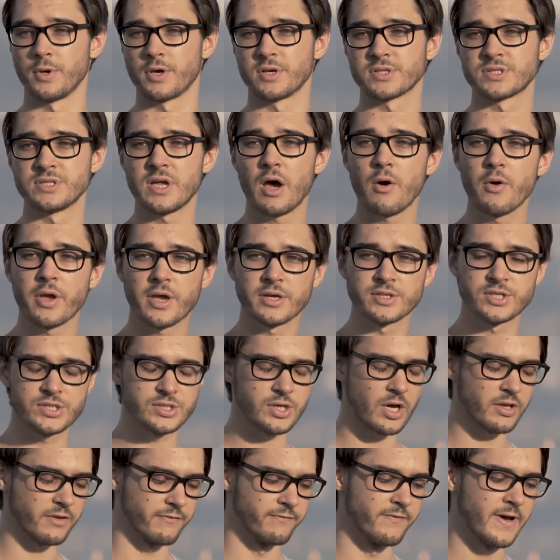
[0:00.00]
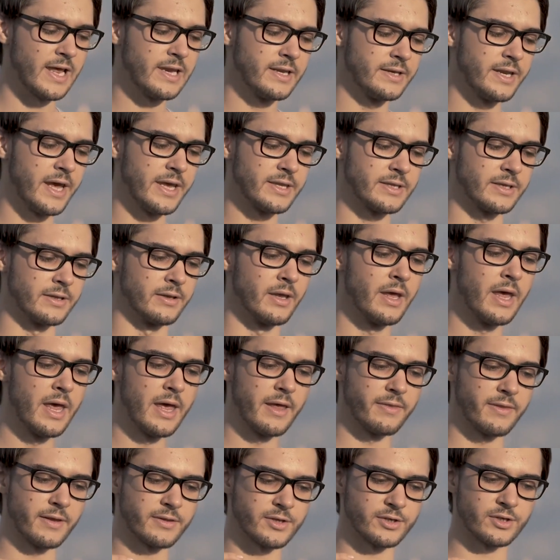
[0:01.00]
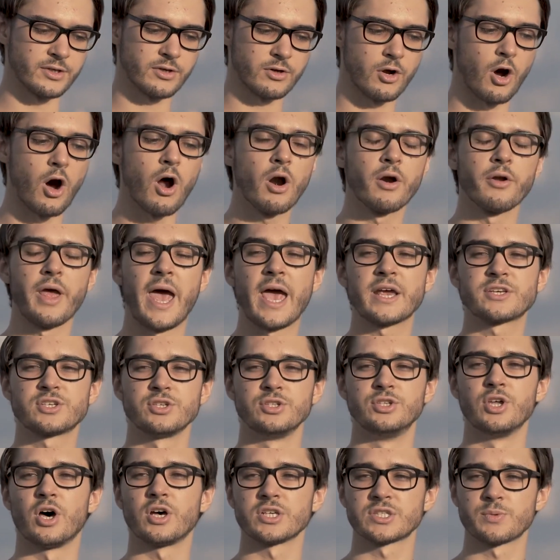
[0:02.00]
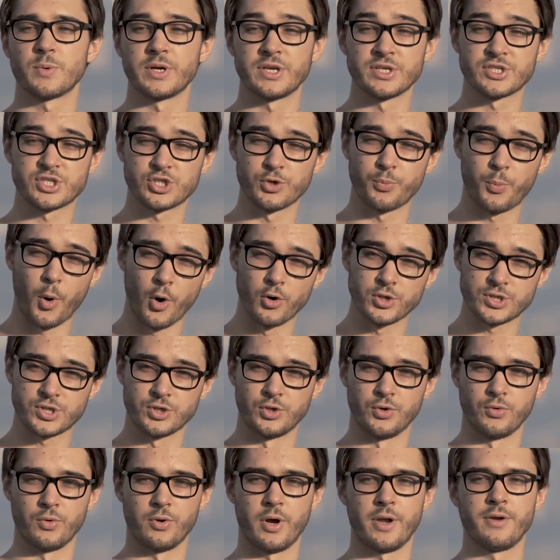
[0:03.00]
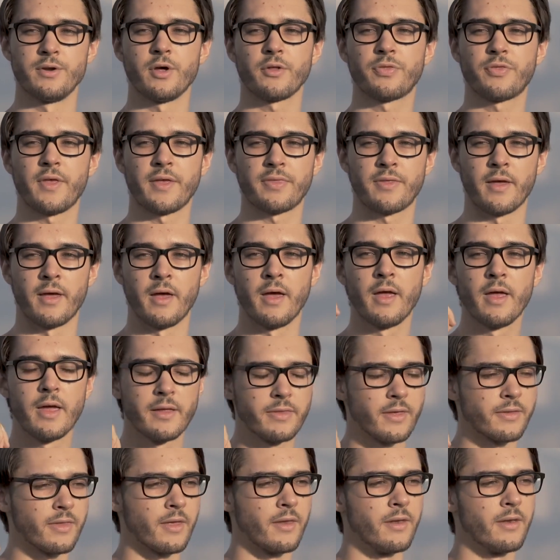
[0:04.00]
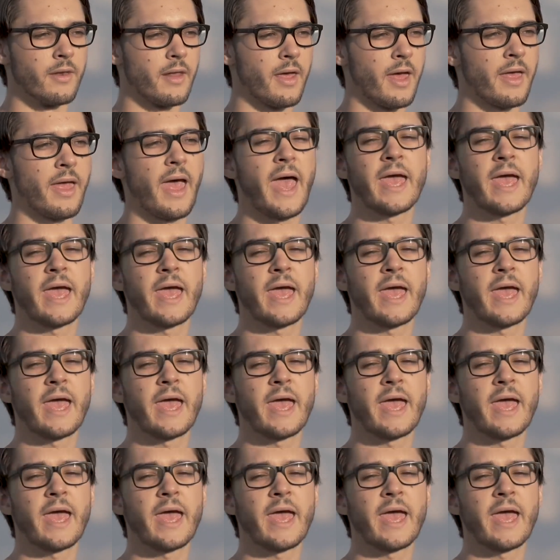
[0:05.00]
Because now you can start validating that the car actually does what it's supposed to do, and not that an